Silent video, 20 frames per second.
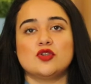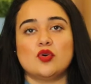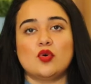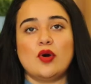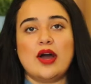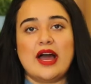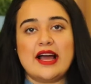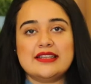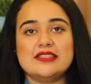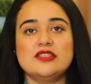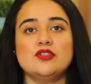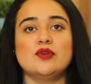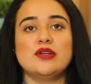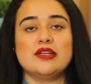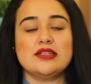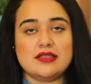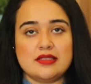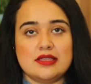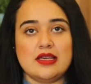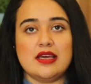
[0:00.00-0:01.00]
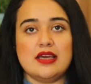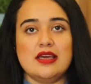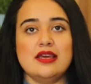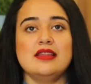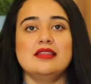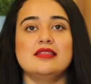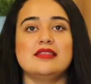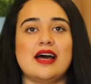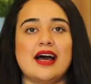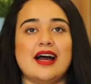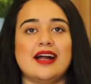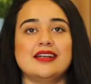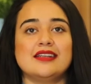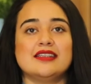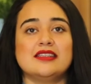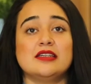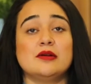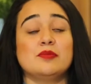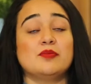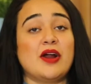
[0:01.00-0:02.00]
So as you can see
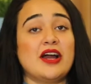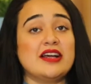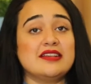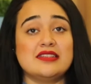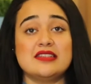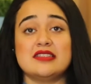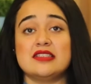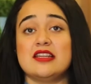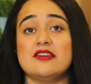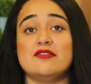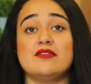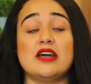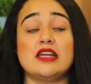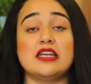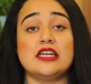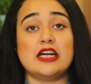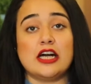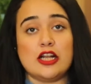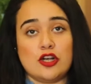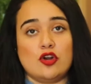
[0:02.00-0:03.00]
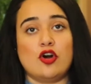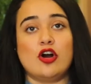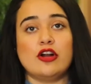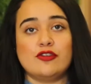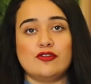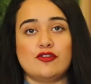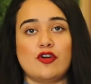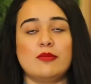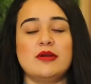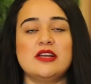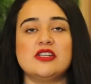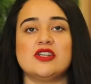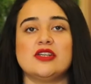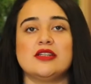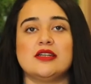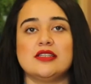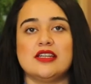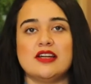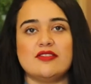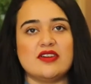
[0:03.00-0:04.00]
that the prices, they vary a lot from each
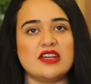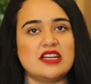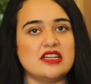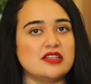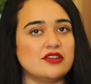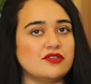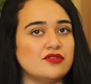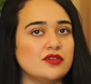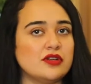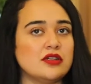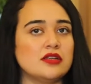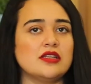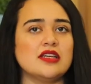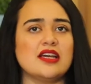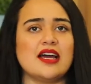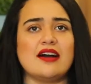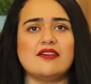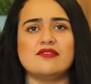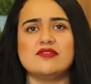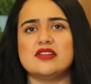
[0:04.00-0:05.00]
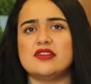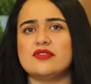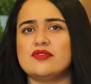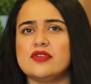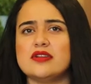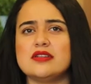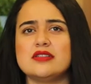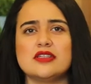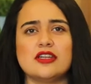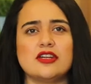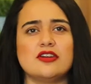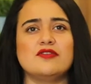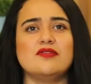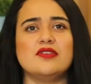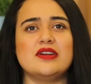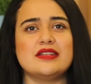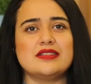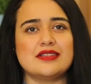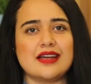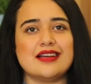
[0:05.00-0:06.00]
other. They're very different. They have different square
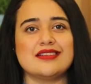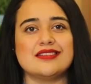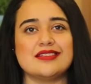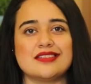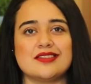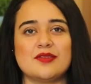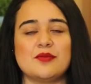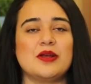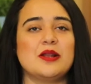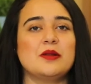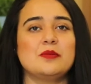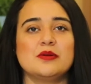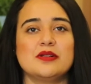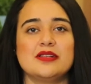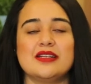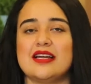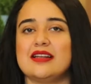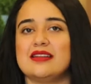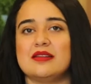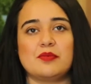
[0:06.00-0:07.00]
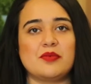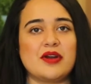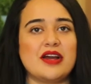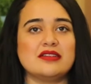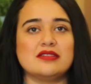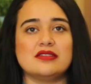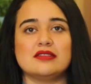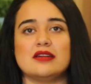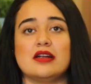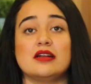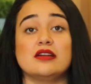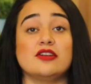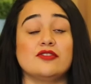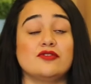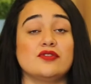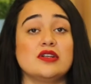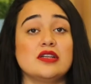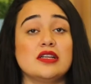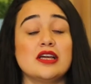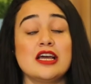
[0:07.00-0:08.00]
feet sizes available and the prices are
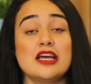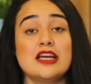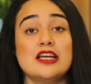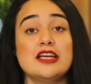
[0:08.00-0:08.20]
different.